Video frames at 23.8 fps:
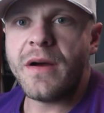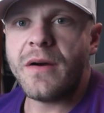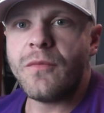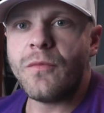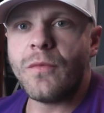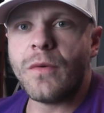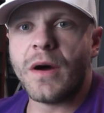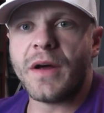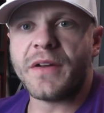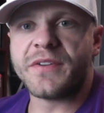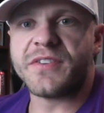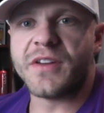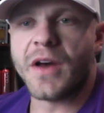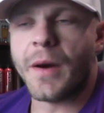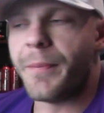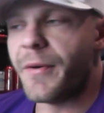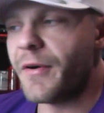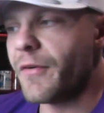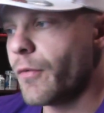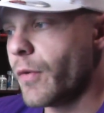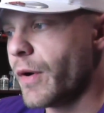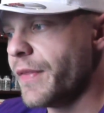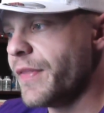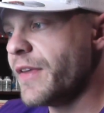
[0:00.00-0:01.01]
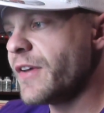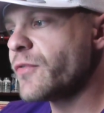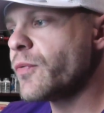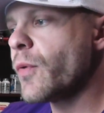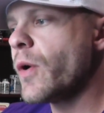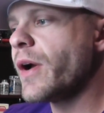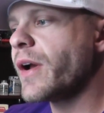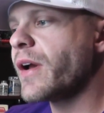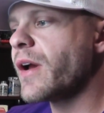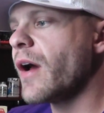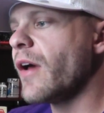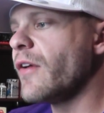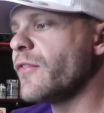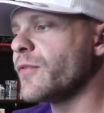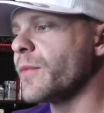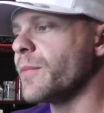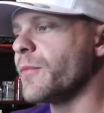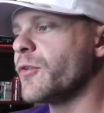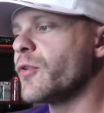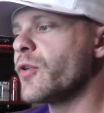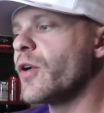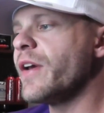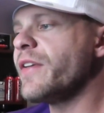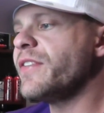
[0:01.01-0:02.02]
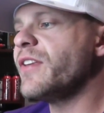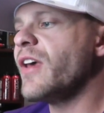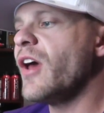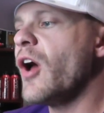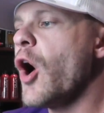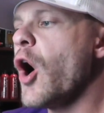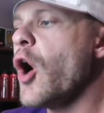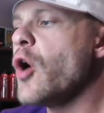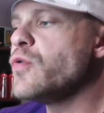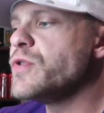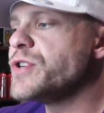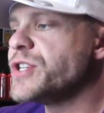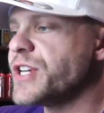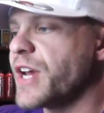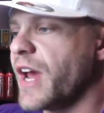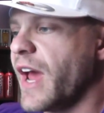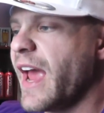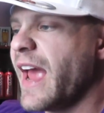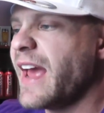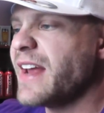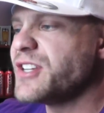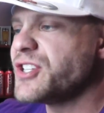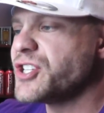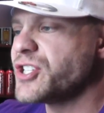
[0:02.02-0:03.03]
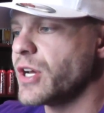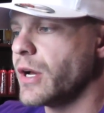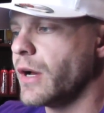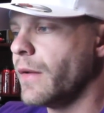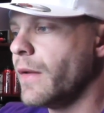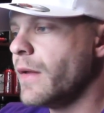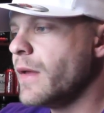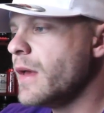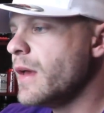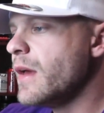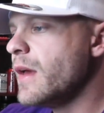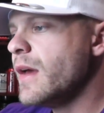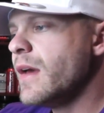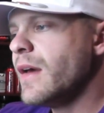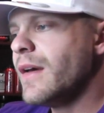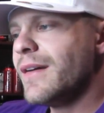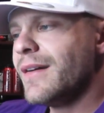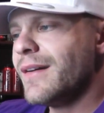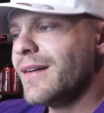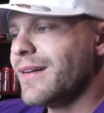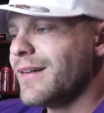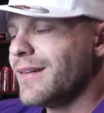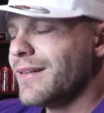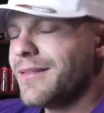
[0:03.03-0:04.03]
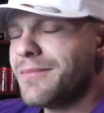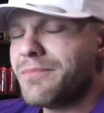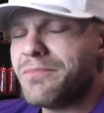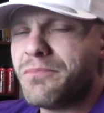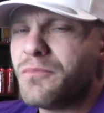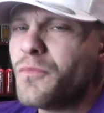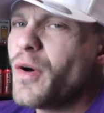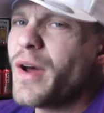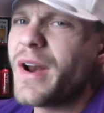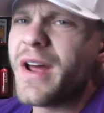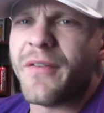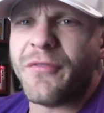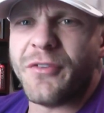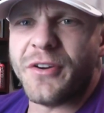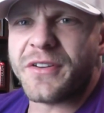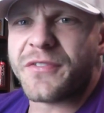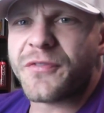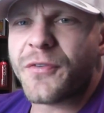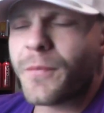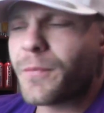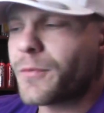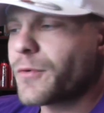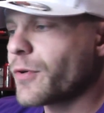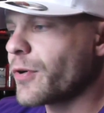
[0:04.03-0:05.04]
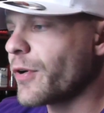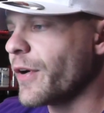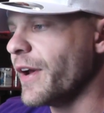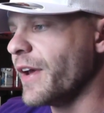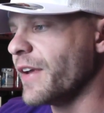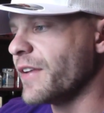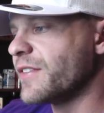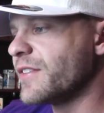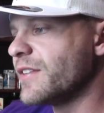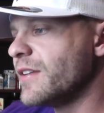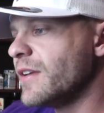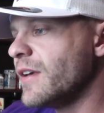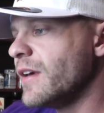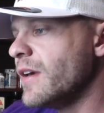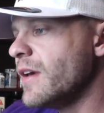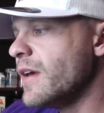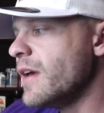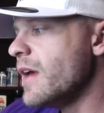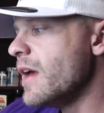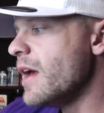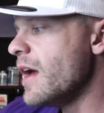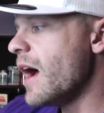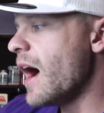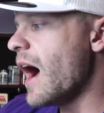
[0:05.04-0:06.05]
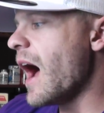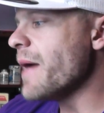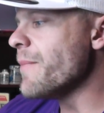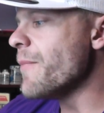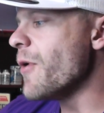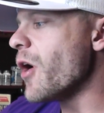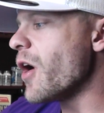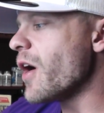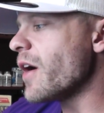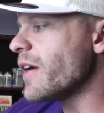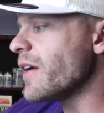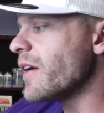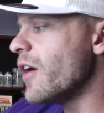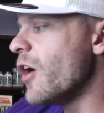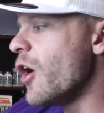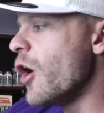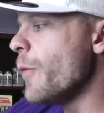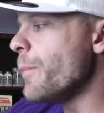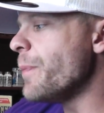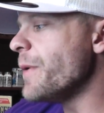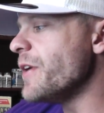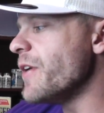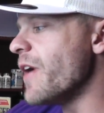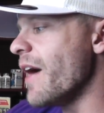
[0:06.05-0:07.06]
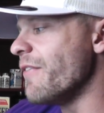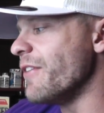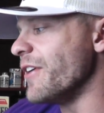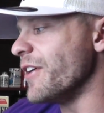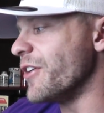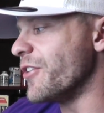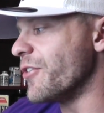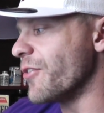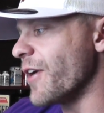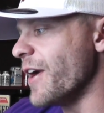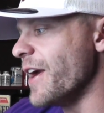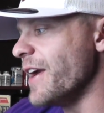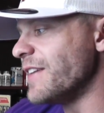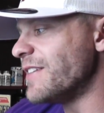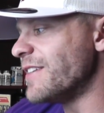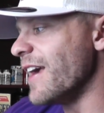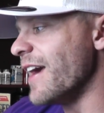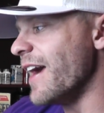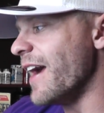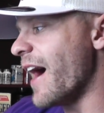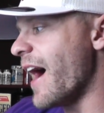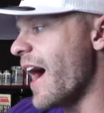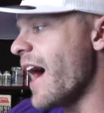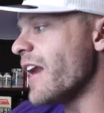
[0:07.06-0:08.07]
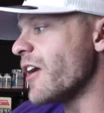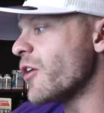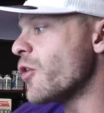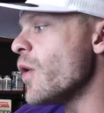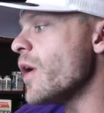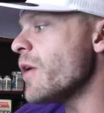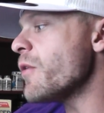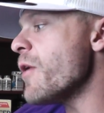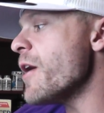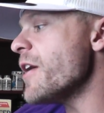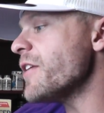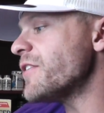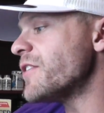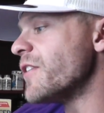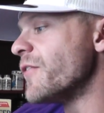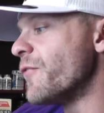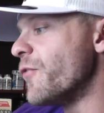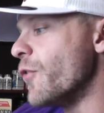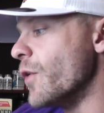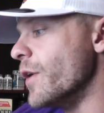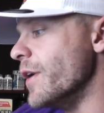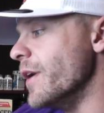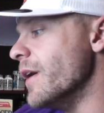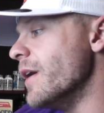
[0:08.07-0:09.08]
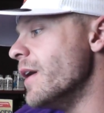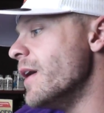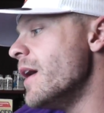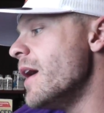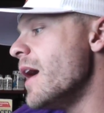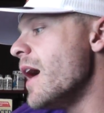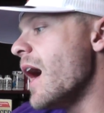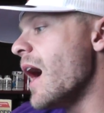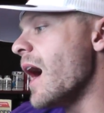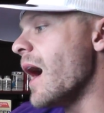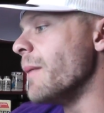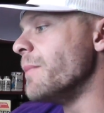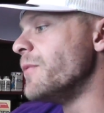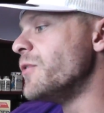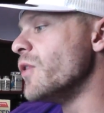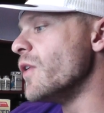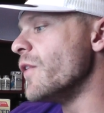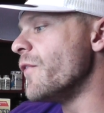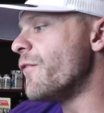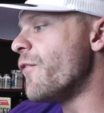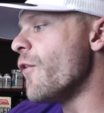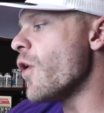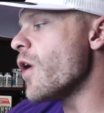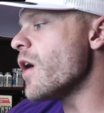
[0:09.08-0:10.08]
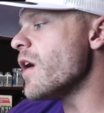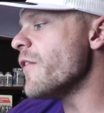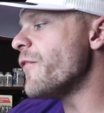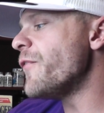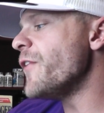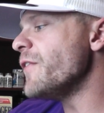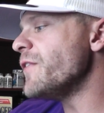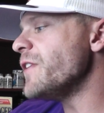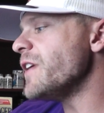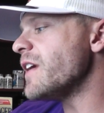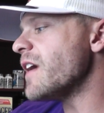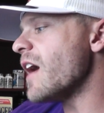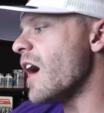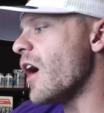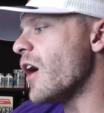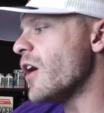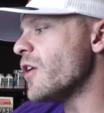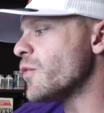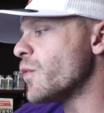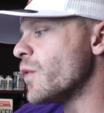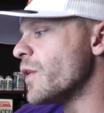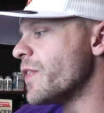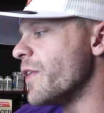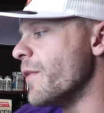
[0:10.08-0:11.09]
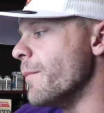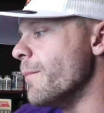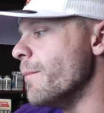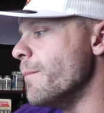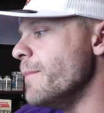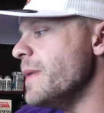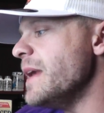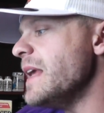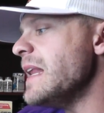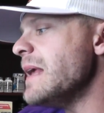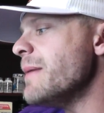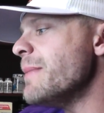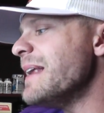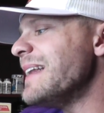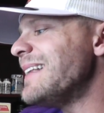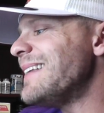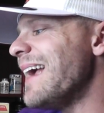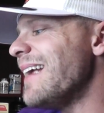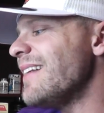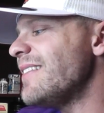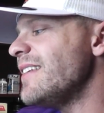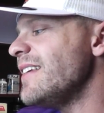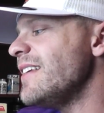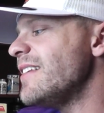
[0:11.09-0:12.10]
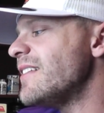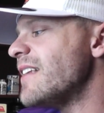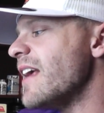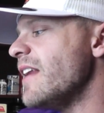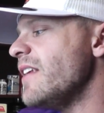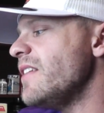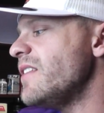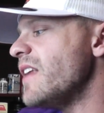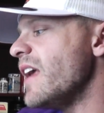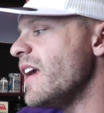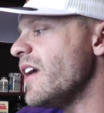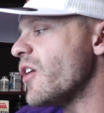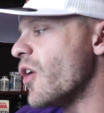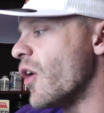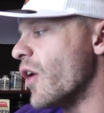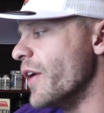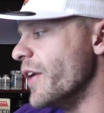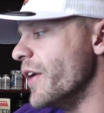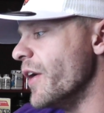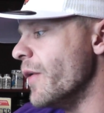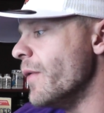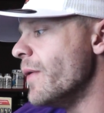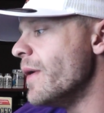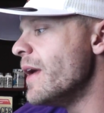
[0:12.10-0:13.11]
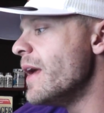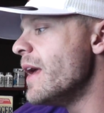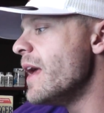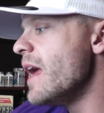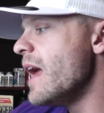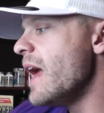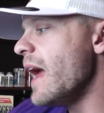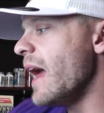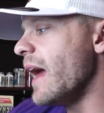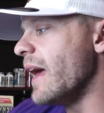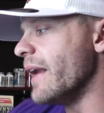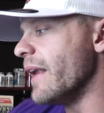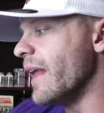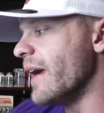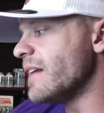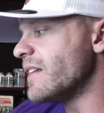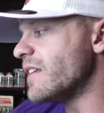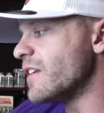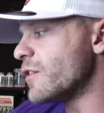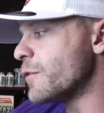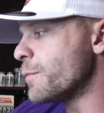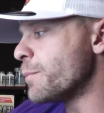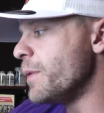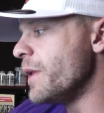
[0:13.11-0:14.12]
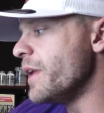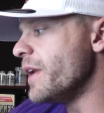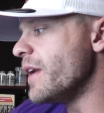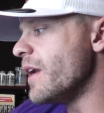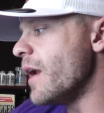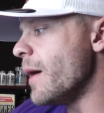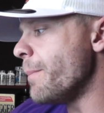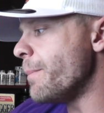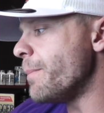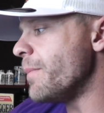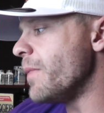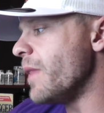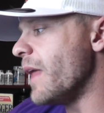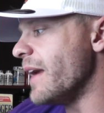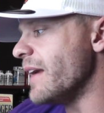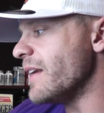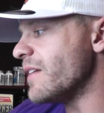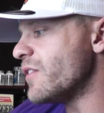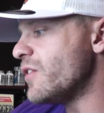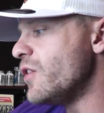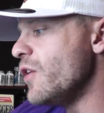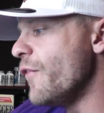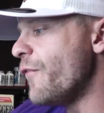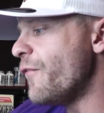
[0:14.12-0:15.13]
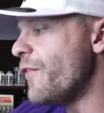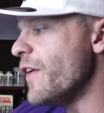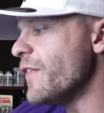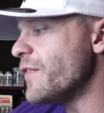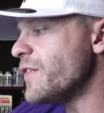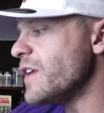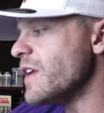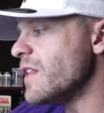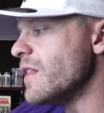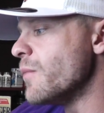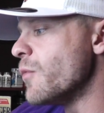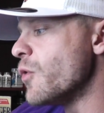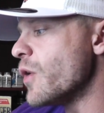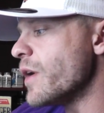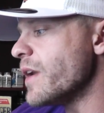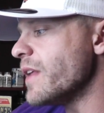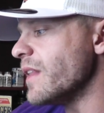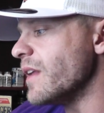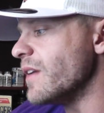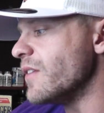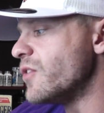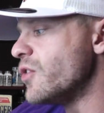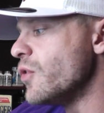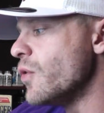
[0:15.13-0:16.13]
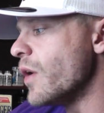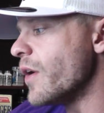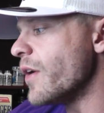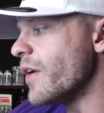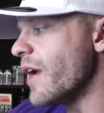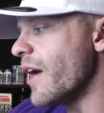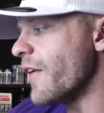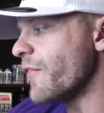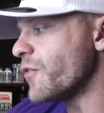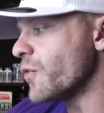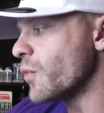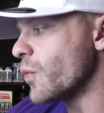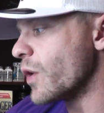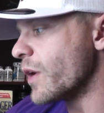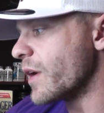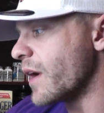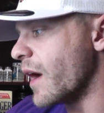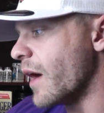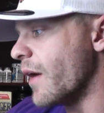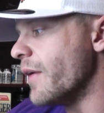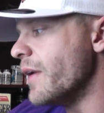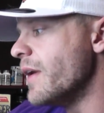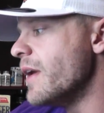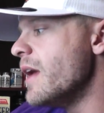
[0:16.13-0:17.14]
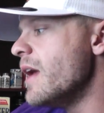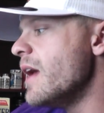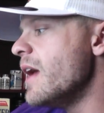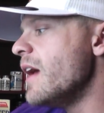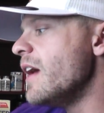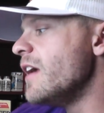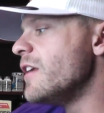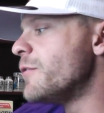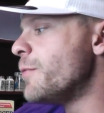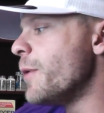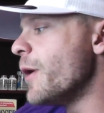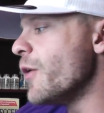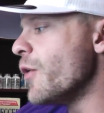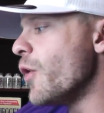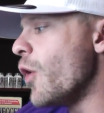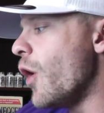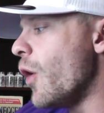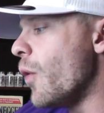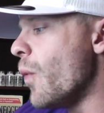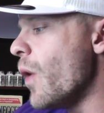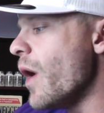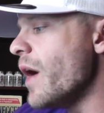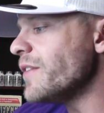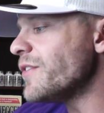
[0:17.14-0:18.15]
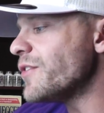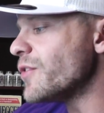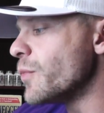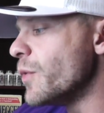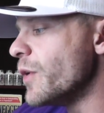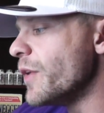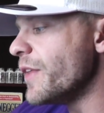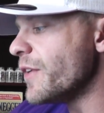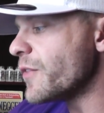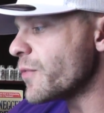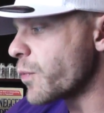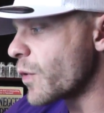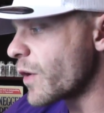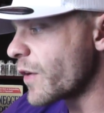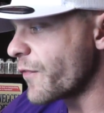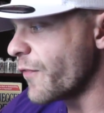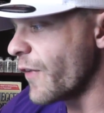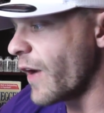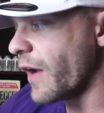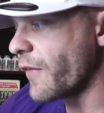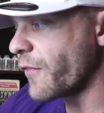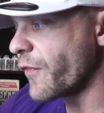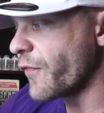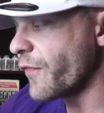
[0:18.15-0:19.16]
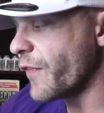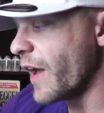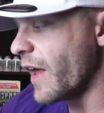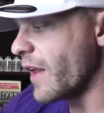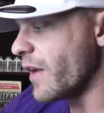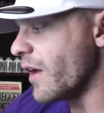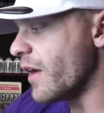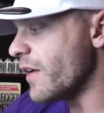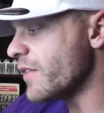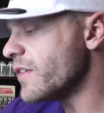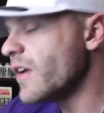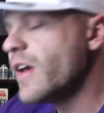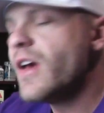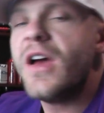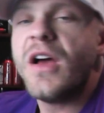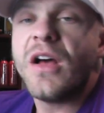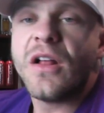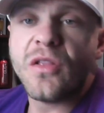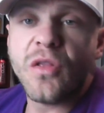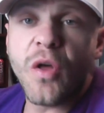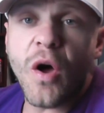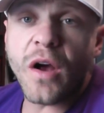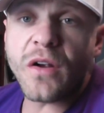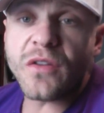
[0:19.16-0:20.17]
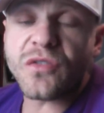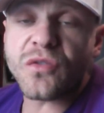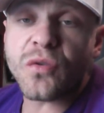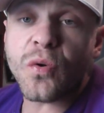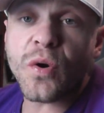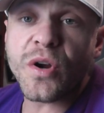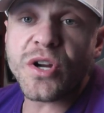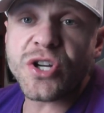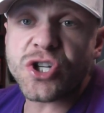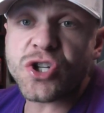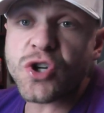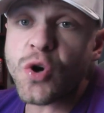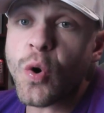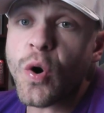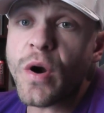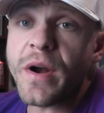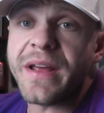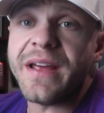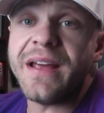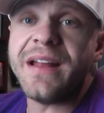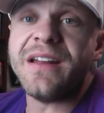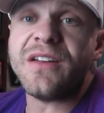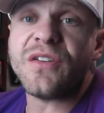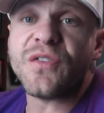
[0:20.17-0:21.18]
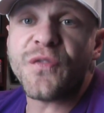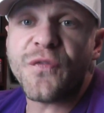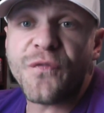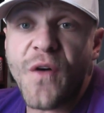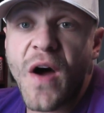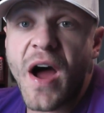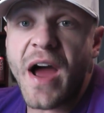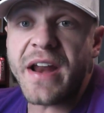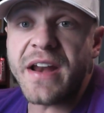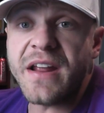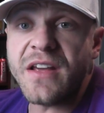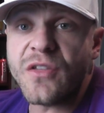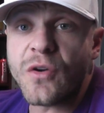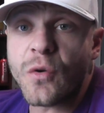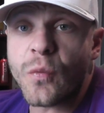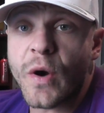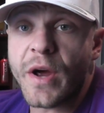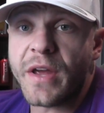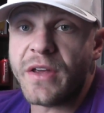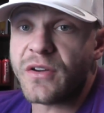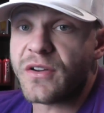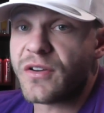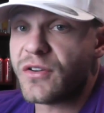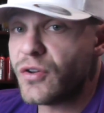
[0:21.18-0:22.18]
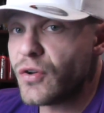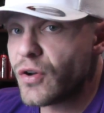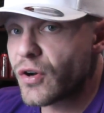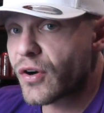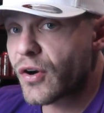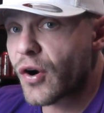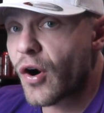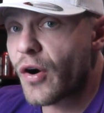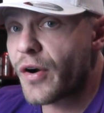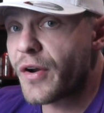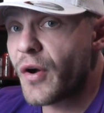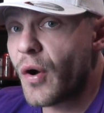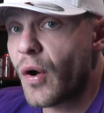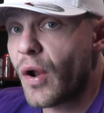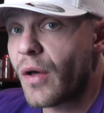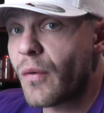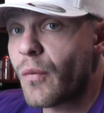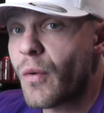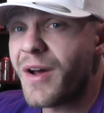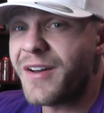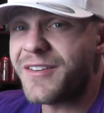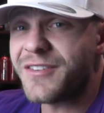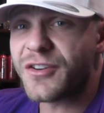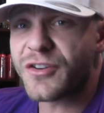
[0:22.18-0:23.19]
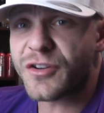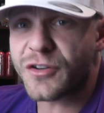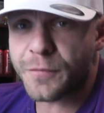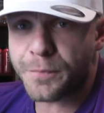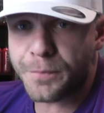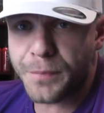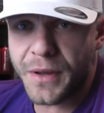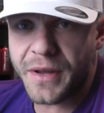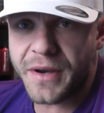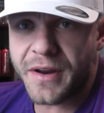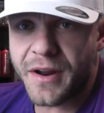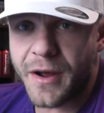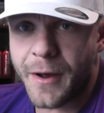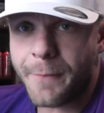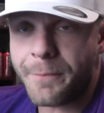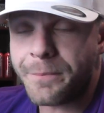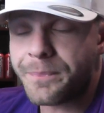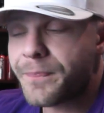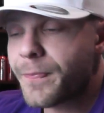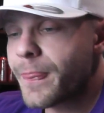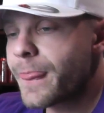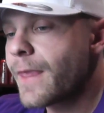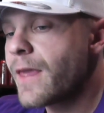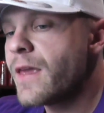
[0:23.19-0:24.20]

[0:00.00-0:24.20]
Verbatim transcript: What's up, everyone? This one comes from Chris Homeshow, Handshow. Whatever, it's from Chris. Hi, Marc. Hoping you're having a great day. I had a quick question for you. I'm doing 450 calories worth of medium intensity steady state cardio and like to split it up like 250 in the morning, then 200 after workout. Is it all at once or will this work fine for fat loss? Long story short, it is fine either way. You can do your cardio all at once or split it up.